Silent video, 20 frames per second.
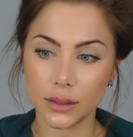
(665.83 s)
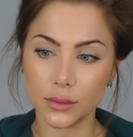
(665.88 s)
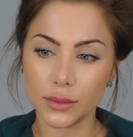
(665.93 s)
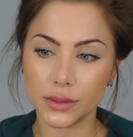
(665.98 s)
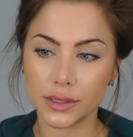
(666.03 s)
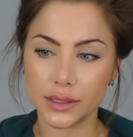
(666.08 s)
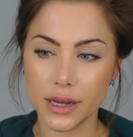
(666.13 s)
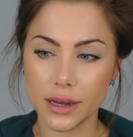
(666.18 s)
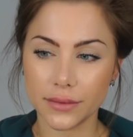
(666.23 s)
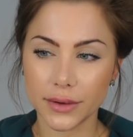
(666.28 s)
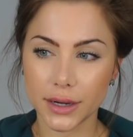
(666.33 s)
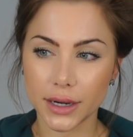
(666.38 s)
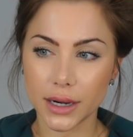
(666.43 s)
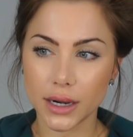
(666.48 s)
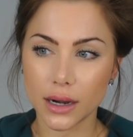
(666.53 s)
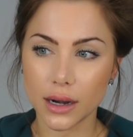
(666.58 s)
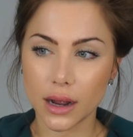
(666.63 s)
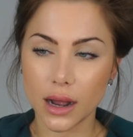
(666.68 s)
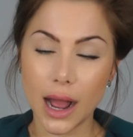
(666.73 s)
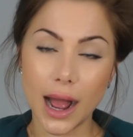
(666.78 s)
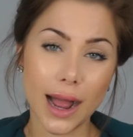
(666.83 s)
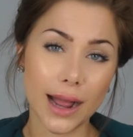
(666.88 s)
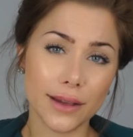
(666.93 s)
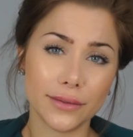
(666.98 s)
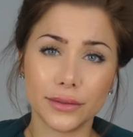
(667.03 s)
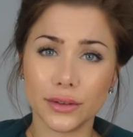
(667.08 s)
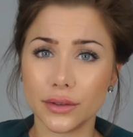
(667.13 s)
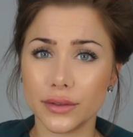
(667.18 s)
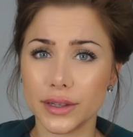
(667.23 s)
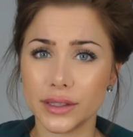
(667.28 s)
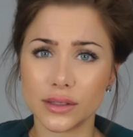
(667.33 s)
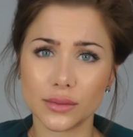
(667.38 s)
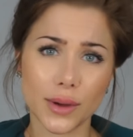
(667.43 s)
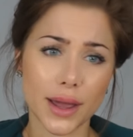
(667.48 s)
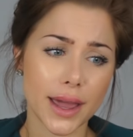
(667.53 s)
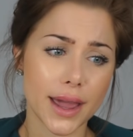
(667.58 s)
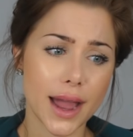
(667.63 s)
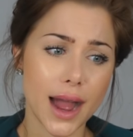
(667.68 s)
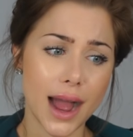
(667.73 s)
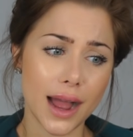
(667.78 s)
It was never, I feel this
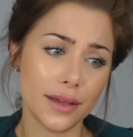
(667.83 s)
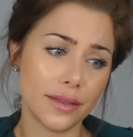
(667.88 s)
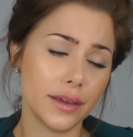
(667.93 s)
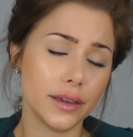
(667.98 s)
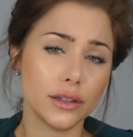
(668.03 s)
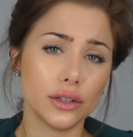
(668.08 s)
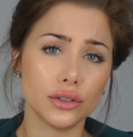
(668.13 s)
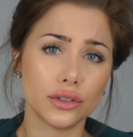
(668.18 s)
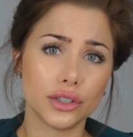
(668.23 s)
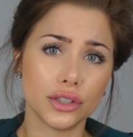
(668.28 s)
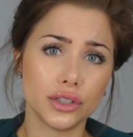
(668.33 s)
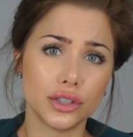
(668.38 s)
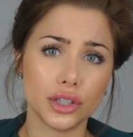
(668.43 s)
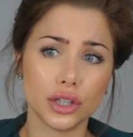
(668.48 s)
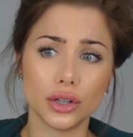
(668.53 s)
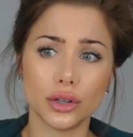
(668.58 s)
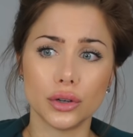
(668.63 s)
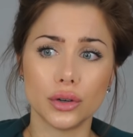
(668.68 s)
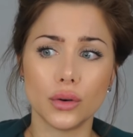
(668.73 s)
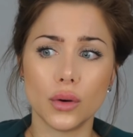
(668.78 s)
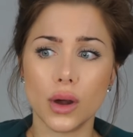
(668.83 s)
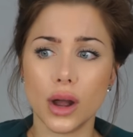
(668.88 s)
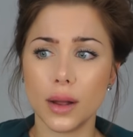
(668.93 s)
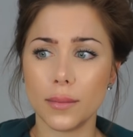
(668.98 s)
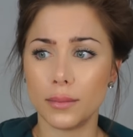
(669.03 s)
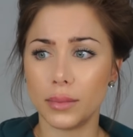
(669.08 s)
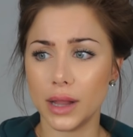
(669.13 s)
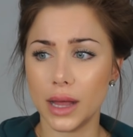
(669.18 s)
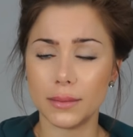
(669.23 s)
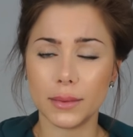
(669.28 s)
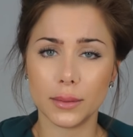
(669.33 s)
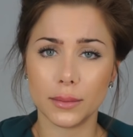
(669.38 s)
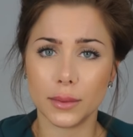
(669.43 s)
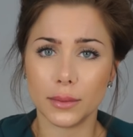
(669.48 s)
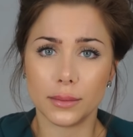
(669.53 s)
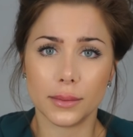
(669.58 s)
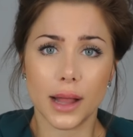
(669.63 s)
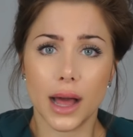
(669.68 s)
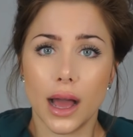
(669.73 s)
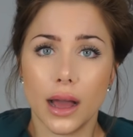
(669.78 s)
way, I think you should do blah, blah,
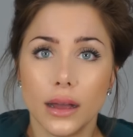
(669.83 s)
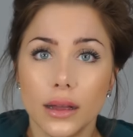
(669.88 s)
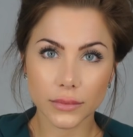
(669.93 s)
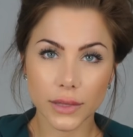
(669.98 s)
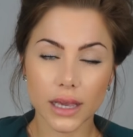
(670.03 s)
blah, blah.